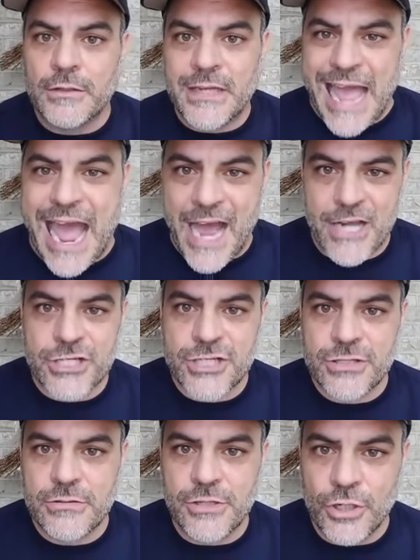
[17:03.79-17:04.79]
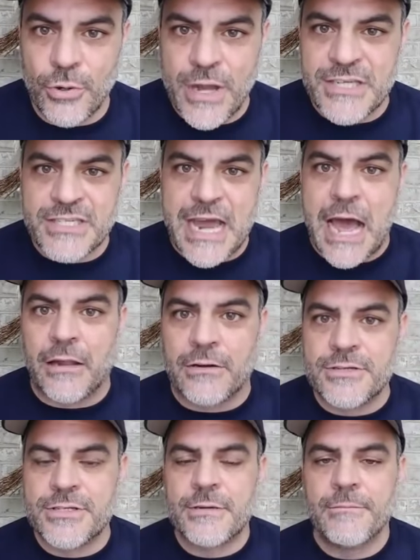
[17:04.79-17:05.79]
cash, US
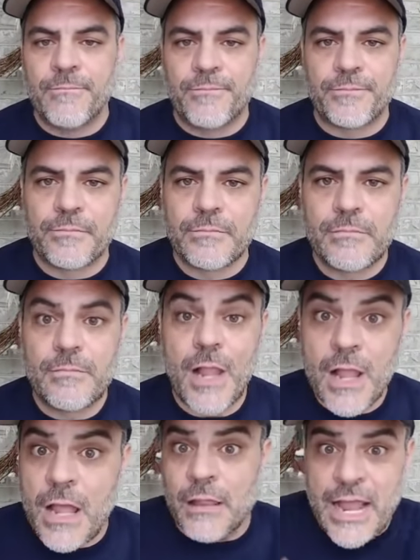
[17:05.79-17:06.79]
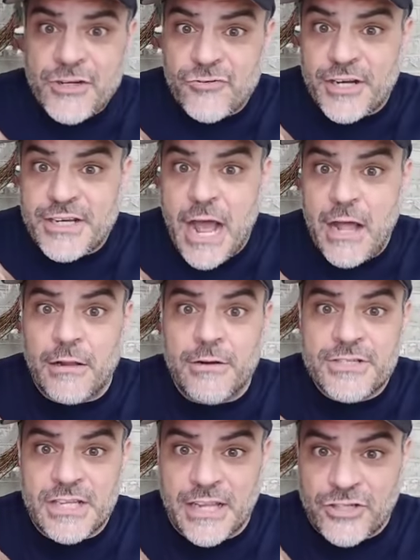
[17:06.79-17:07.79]
dollars, electric
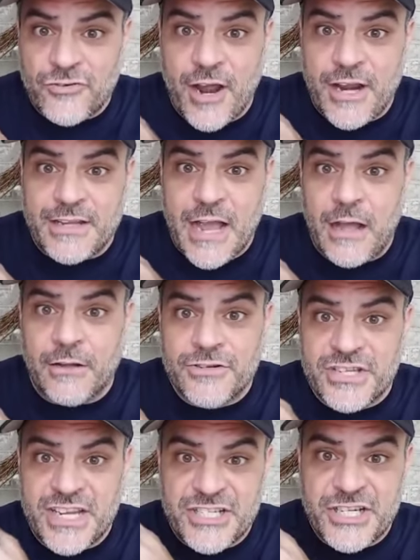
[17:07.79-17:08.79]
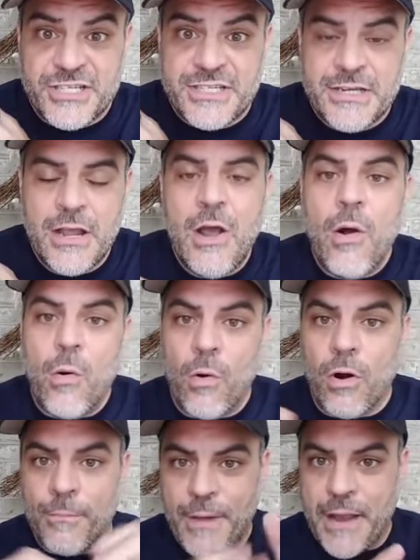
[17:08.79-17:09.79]
dollars, electronic dollars, digits,
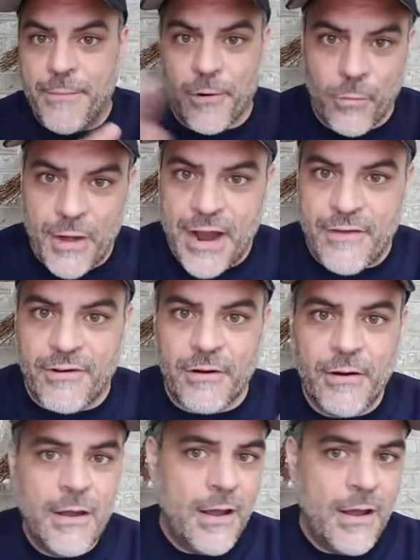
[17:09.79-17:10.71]
or paper, whatever.